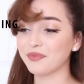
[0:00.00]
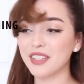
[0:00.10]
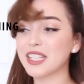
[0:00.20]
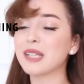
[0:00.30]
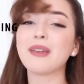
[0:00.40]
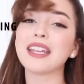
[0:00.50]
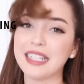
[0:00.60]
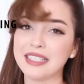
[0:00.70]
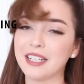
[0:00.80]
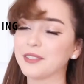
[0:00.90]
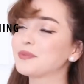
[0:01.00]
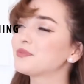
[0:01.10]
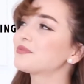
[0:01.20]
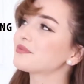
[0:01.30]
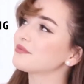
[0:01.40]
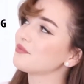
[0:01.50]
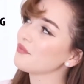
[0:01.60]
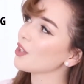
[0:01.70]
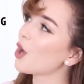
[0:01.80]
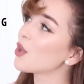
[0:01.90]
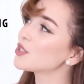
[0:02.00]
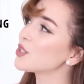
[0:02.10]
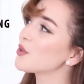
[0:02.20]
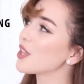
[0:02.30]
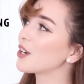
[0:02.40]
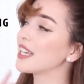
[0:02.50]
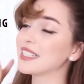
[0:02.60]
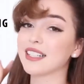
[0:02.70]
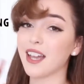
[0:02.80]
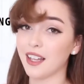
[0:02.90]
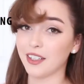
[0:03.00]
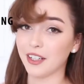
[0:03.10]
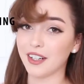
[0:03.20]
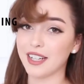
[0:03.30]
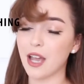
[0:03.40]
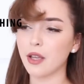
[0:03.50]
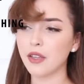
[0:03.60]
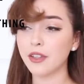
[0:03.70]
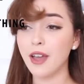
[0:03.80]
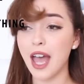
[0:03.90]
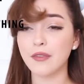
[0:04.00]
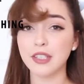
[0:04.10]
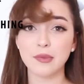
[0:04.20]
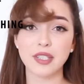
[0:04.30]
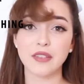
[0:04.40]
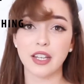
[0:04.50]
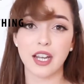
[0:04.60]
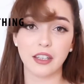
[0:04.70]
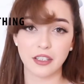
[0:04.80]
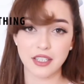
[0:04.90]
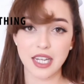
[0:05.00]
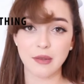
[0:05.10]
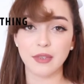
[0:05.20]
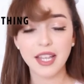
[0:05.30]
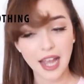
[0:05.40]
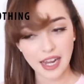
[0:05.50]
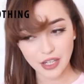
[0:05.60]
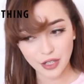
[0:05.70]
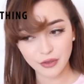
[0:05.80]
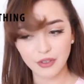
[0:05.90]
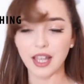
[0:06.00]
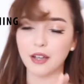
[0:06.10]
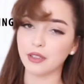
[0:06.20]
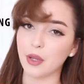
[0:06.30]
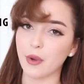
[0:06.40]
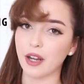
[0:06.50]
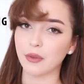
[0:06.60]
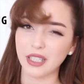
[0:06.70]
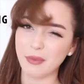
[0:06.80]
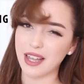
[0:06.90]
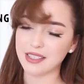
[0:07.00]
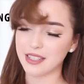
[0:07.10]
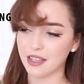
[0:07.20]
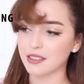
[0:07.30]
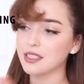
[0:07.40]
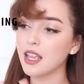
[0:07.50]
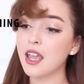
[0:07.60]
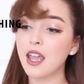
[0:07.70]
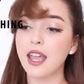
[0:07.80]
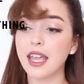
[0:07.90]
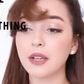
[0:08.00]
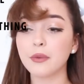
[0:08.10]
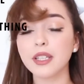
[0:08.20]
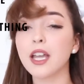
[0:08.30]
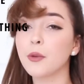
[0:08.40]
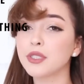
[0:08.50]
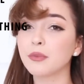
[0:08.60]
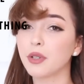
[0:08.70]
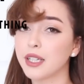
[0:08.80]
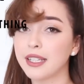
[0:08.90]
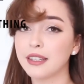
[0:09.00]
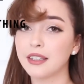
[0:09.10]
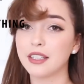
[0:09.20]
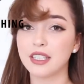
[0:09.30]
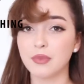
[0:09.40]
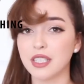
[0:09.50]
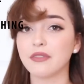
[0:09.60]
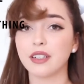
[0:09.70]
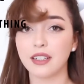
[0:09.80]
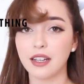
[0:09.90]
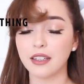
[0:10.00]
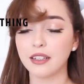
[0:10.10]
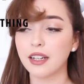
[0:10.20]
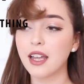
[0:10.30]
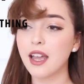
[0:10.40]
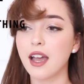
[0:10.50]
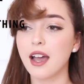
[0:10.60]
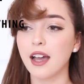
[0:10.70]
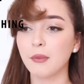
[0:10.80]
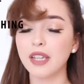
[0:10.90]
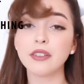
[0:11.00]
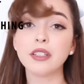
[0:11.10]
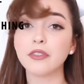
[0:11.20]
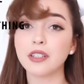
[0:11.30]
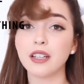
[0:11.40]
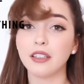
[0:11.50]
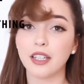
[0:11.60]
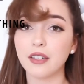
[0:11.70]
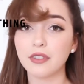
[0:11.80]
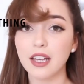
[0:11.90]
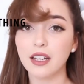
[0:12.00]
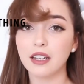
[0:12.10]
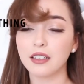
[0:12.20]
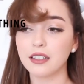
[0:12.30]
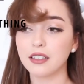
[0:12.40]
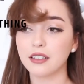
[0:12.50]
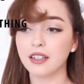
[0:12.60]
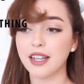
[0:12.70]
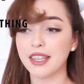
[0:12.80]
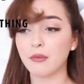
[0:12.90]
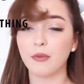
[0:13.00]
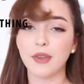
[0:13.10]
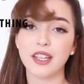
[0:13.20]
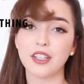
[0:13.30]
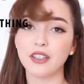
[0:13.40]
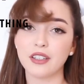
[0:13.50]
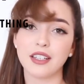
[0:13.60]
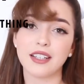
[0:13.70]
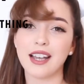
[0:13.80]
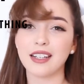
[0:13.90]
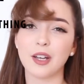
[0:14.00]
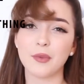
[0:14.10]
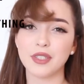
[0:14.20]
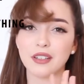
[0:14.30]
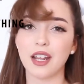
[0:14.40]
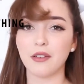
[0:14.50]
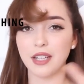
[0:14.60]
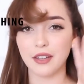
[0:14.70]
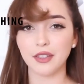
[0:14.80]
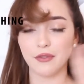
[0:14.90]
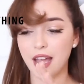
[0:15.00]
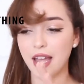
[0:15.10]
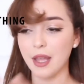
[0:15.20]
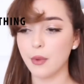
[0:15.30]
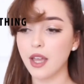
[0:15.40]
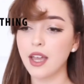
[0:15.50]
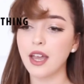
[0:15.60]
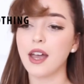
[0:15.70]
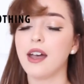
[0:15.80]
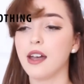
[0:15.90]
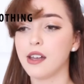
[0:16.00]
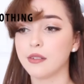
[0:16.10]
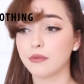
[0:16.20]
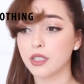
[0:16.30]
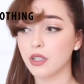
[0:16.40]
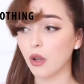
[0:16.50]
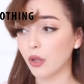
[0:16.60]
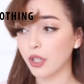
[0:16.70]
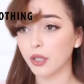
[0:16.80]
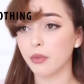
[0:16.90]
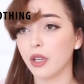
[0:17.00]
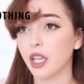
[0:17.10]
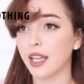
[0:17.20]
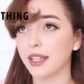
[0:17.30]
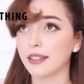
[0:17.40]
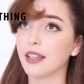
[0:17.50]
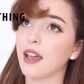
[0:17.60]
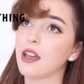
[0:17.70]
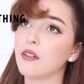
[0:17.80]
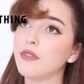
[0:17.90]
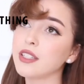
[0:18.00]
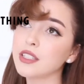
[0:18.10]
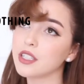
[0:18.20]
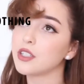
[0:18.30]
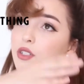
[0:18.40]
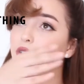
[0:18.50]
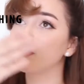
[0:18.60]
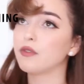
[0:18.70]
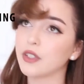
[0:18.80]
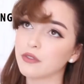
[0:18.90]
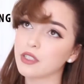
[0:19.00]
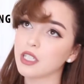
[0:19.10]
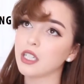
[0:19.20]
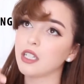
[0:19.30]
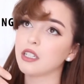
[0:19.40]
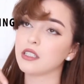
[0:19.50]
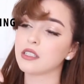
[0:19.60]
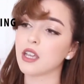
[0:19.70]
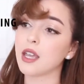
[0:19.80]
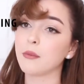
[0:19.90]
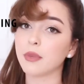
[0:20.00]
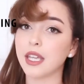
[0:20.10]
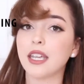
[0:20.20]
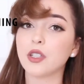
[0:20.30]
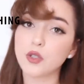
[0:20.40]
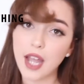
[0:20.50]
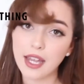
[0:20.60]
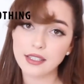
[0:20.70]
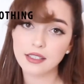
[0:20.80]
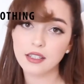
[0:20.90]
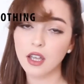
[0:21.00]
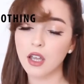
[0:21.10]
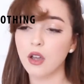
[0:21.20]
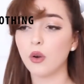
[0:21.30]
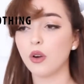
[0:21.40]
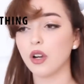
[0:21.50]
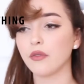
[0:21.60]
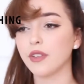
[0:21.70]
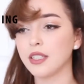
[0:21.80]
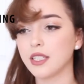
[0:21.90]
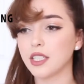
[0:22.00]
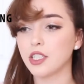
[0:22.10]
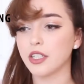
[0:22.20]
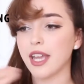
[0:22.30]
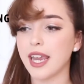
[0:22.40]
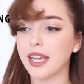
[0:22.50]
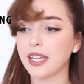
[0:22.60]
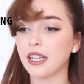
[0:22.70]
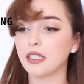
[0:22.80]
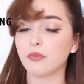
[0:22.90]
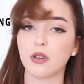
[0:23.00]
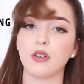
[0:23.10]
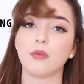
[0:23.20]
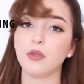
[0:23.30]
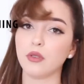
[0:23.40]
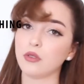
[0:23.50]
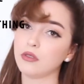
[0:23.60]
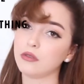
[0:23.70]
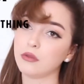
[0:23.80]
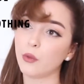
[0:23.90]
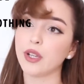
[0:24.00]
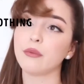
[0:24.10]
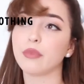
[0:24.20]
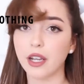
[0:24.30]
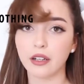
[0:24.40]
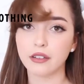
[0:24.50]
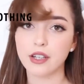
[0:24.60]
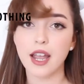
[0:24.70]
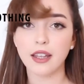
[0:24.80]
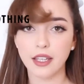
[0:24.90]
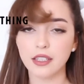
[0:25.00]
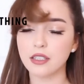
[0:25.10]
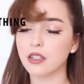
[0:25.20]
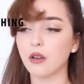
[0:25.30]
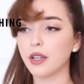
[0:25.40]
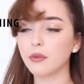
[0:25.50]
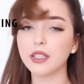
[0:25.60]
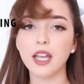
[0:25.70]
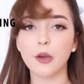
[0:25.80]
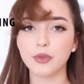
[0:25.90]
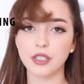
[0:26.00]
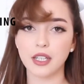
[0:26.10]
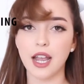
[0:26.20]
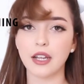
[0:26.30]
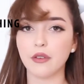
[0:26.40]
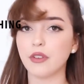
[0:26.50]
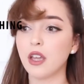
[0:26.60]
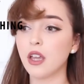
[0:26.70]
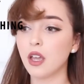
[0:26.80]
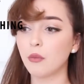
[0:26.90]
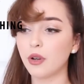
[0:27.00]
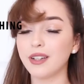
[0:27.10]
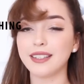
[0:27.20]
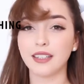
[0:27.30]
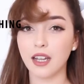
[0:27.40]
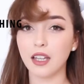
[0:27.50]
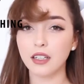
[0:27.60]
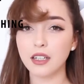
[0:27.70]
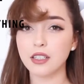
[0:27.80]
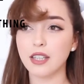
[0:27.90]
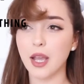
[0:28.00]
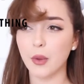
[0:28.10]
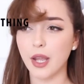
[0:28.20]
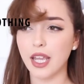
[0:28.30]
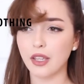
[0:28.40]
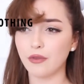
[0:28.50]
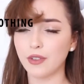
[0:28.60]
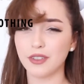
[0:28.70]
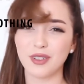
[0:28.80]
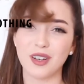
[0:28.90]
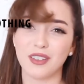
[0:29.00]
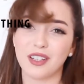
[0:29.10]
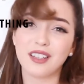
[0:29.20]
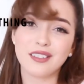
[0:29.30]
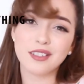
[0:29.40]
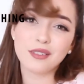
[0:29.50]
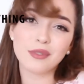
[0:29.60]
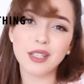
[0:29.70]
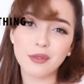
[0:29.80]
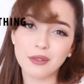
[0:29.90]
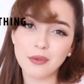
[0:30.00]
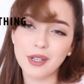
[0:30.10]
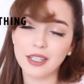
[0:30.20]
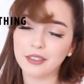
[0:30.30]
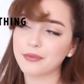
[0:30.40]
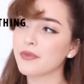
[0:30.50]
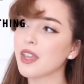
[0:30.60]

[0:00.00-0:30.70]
It's gonna make it easier. Also, there is color. Now, if you have a specific color scheme like I do, I only wear really pastels, it really helps to put in the specific color. Even if you're not looking for that color in the moment, it kind of helps to narrow down the vibe. So you can put vintage 50s pink dress, or vintage 80s purple windbreaker jacket. So it really helps to kind of put in the color, so that way you filter out all the colors you don't really want to wear.